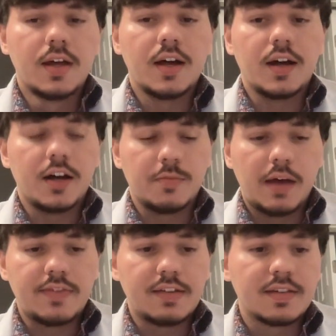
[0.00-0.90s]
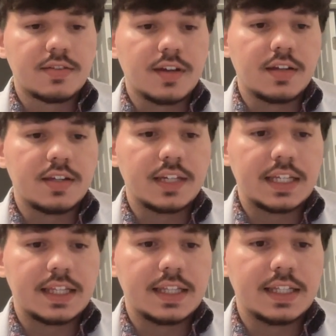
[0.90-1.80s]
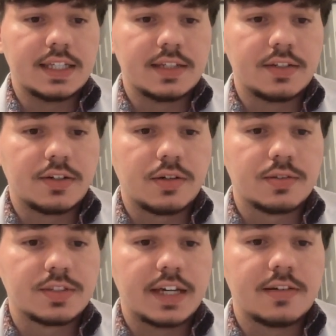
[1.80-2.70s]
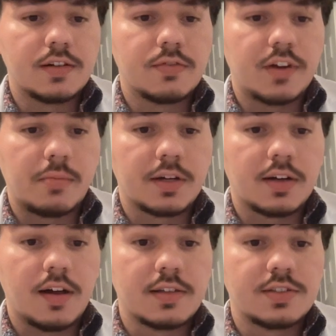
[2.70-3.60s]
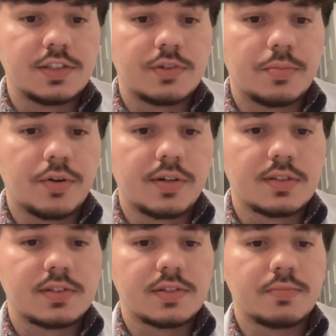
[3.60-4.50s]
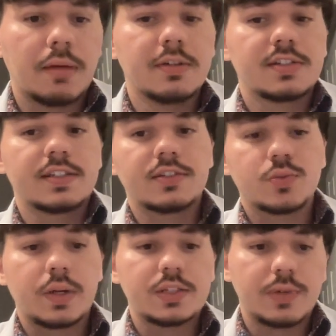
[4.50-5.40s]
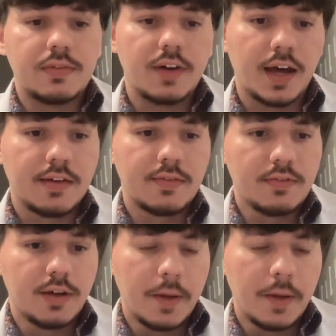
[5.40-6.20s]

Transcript: I found this study in the Neuropsychopharmacology reports published in 2025.